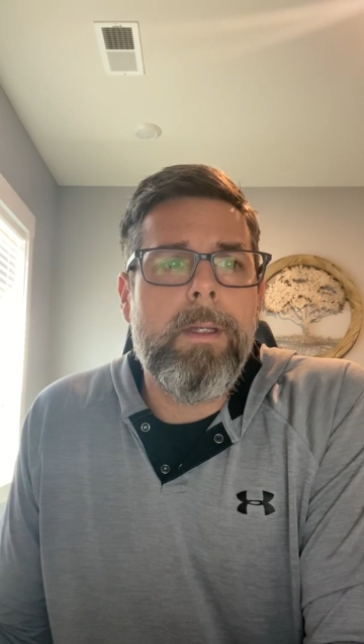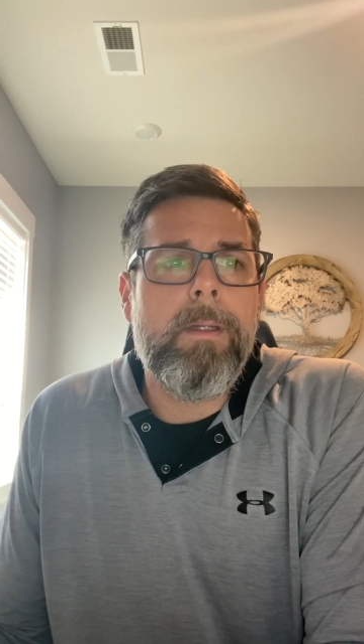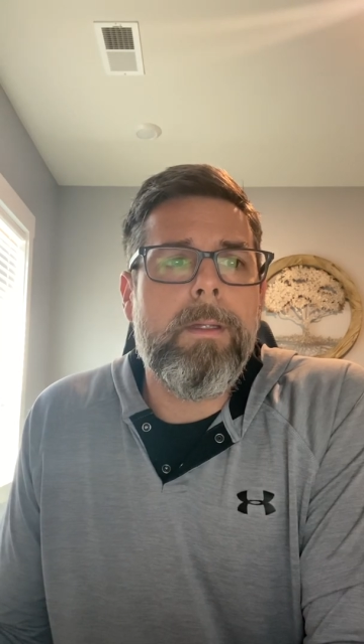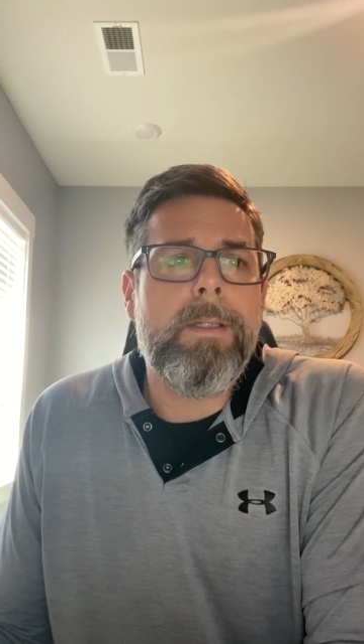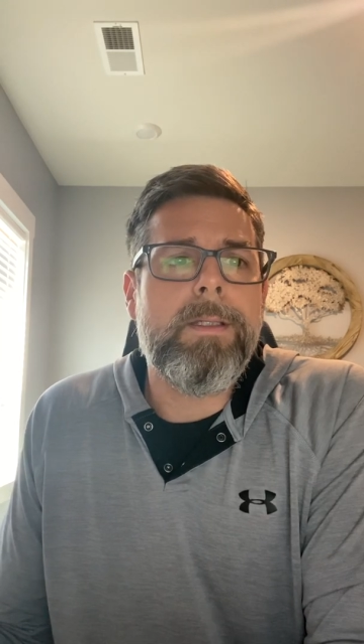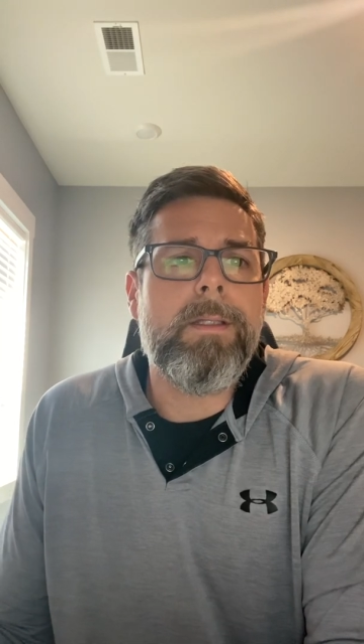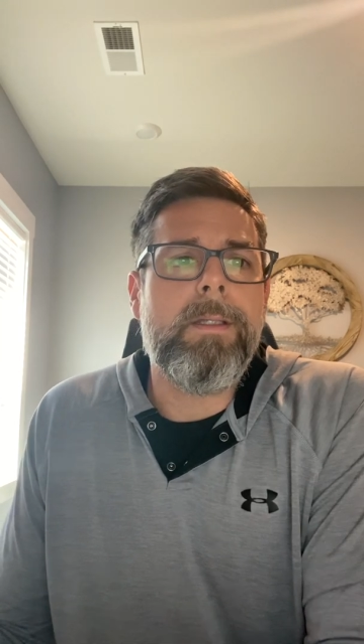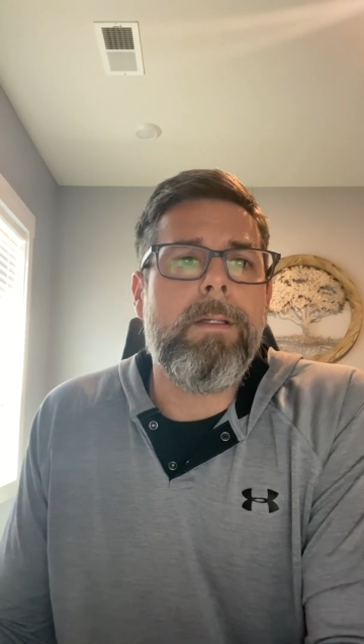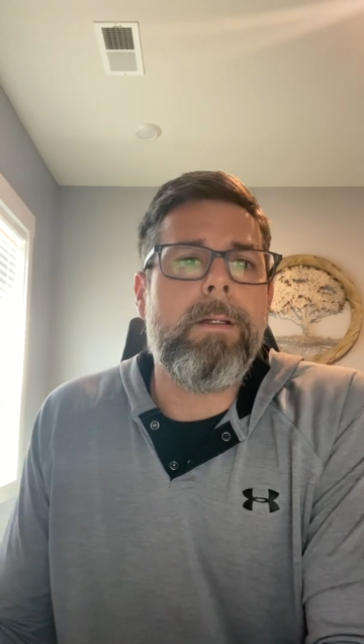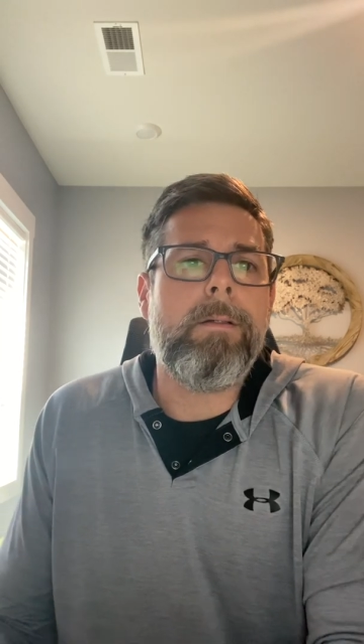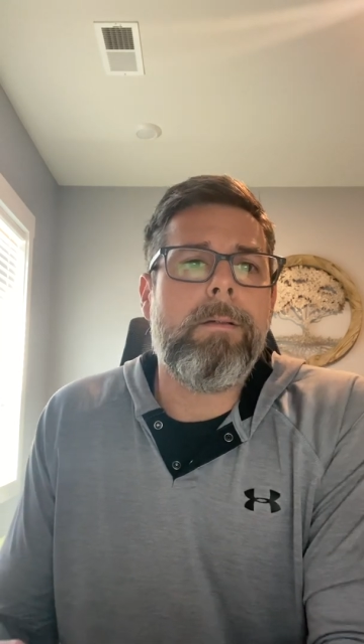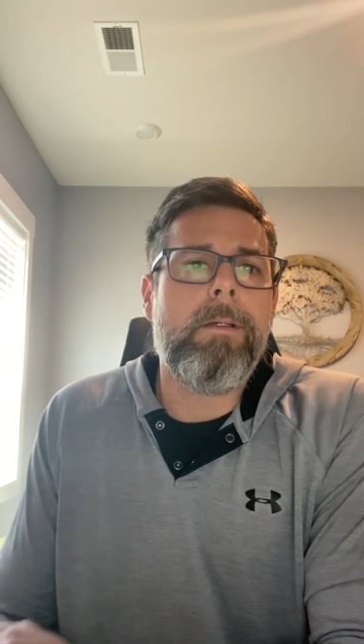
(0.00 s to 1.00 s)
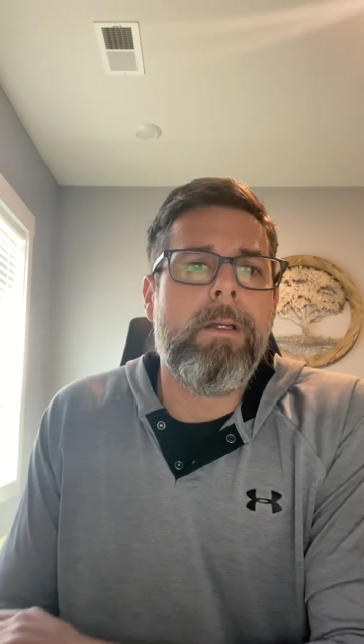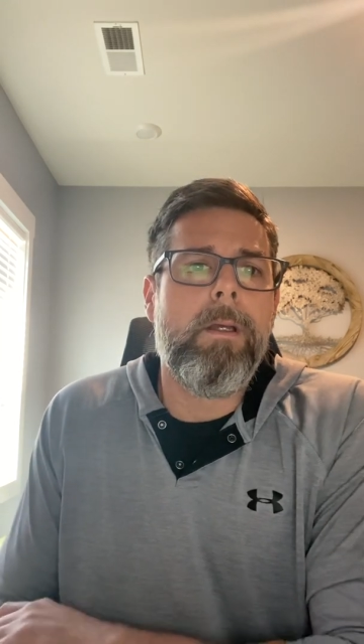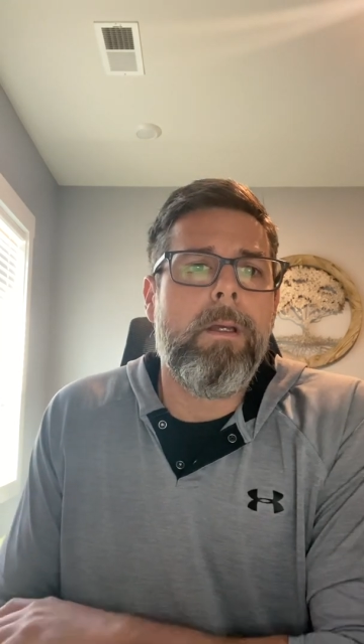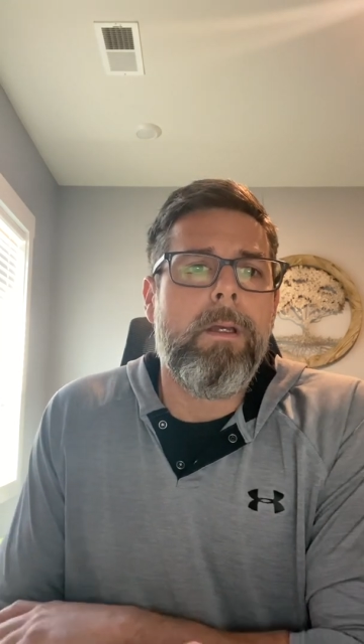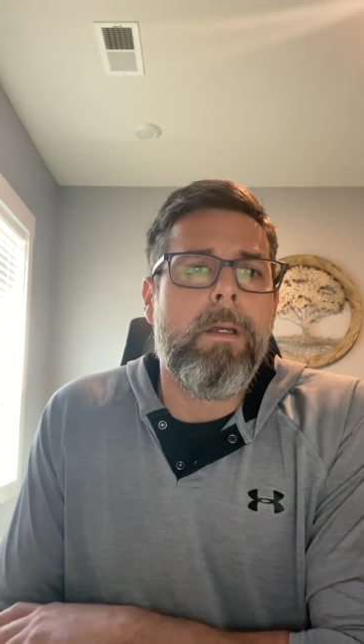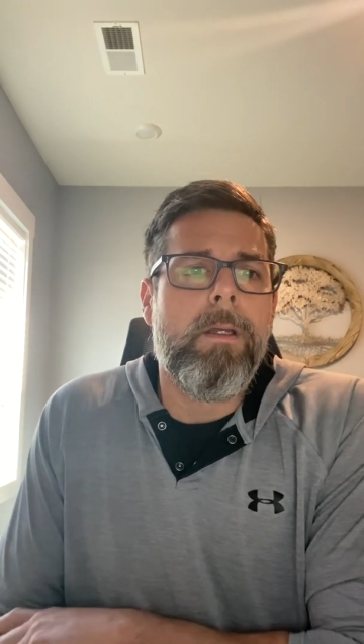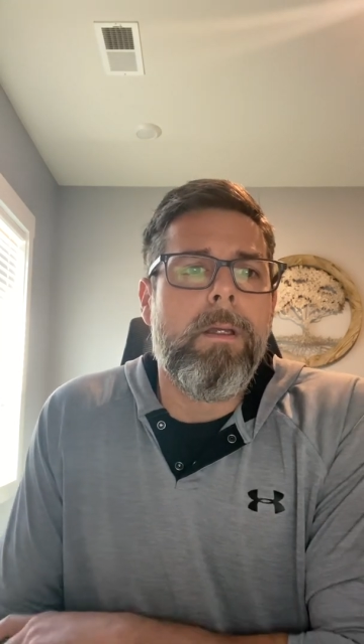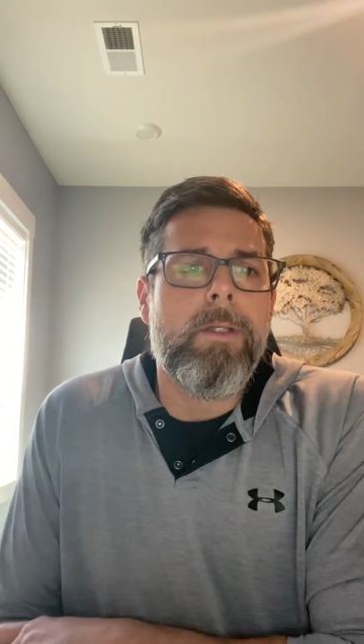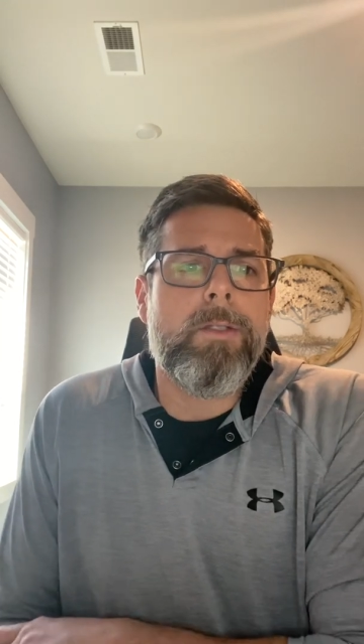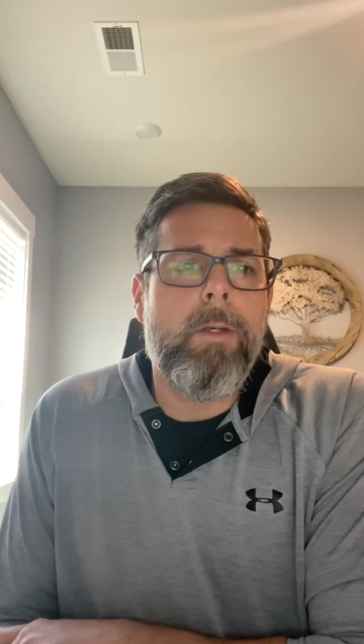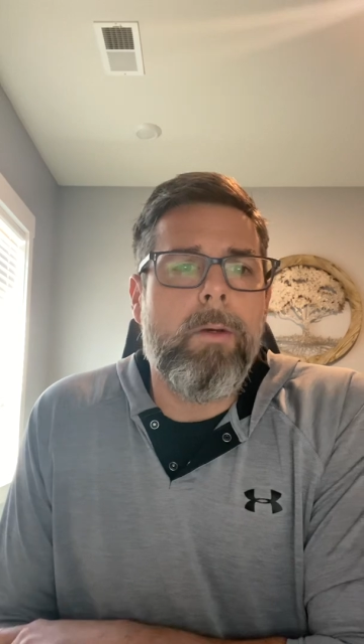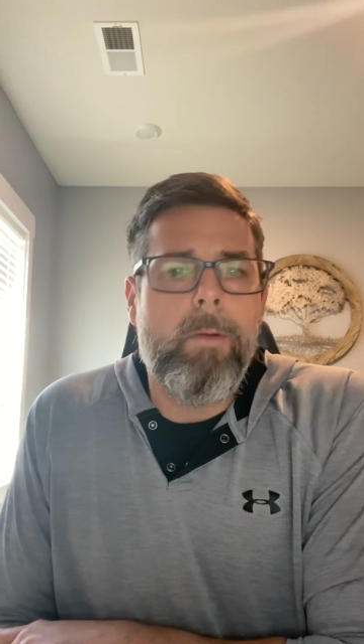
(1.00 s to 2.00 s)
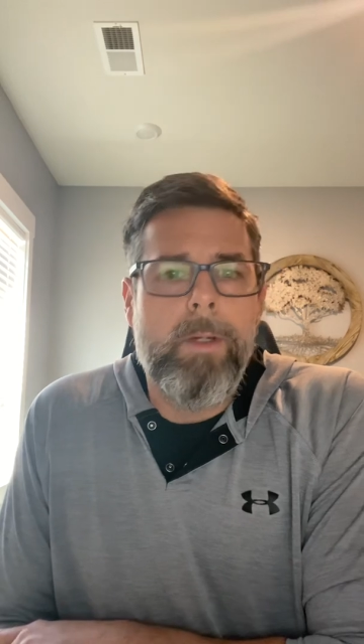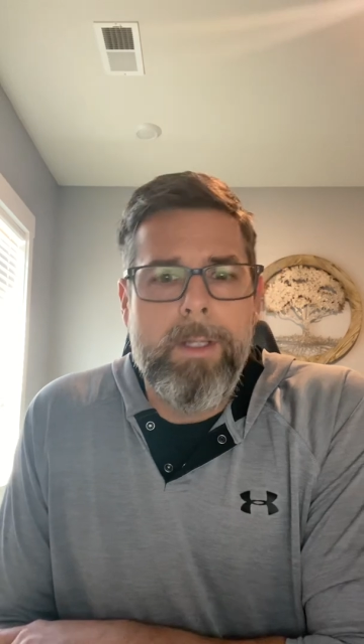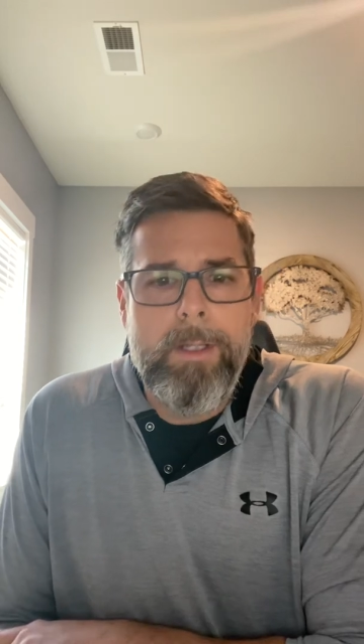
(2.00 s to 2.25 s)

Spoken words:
Let's see here. So